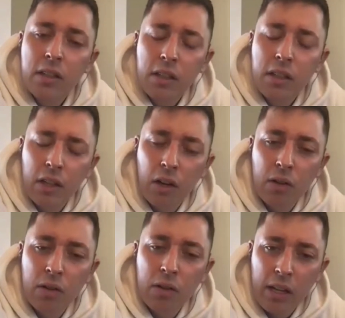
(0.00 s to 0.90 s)
you know,
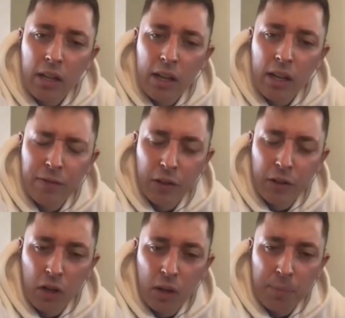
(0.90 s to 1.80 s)
if you're going
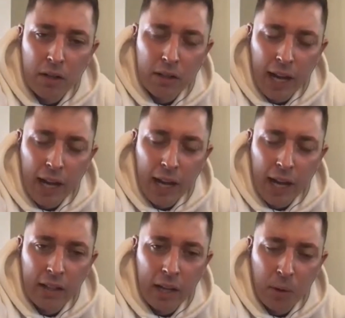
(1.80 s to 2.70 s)
to burn the
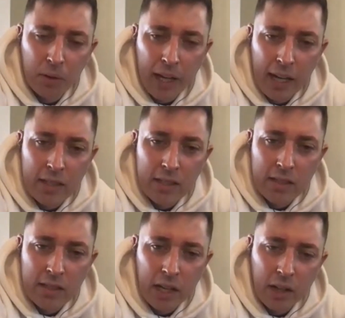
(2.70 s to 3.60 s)
candle at both
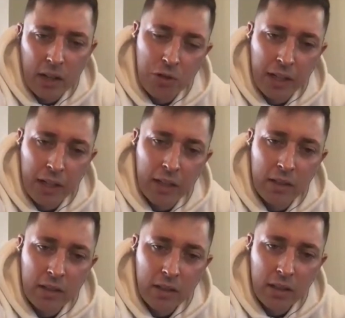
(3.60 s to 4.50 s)
ends and go drinking.
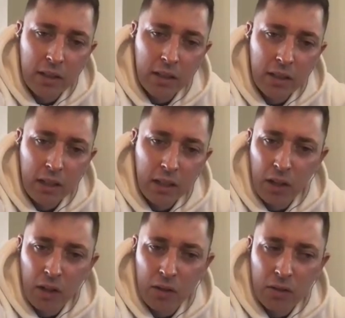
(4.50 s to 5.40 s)
You
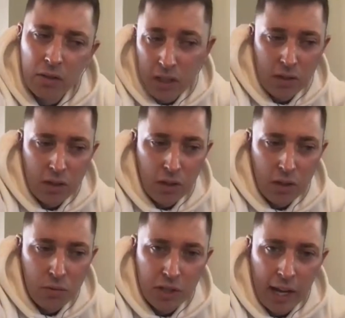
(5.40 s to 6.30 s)
know, you
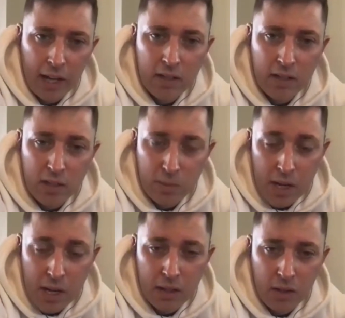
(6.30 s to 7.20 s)
just can't. Speak
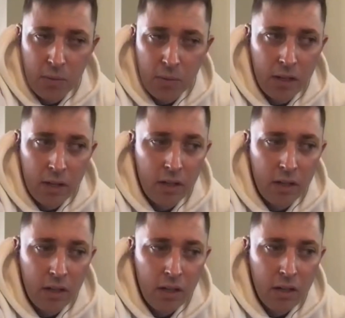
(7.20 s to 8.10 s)
to someone
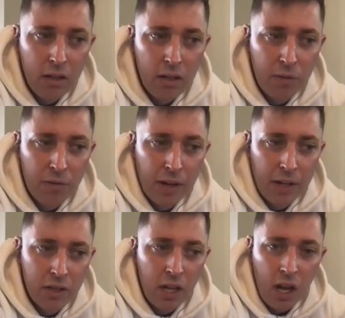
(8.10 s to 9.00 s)

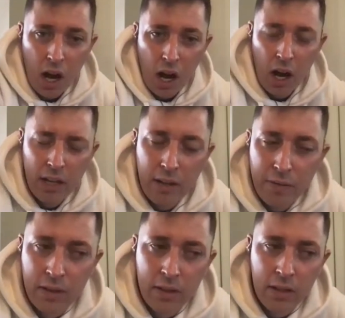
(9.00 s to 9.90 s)
professional. I
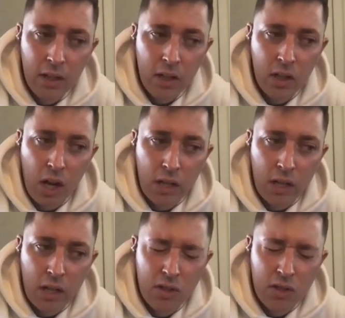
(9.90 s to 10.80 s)
got
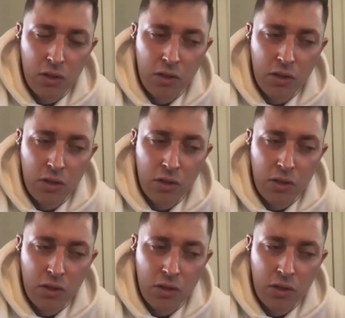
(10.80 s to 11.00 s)
so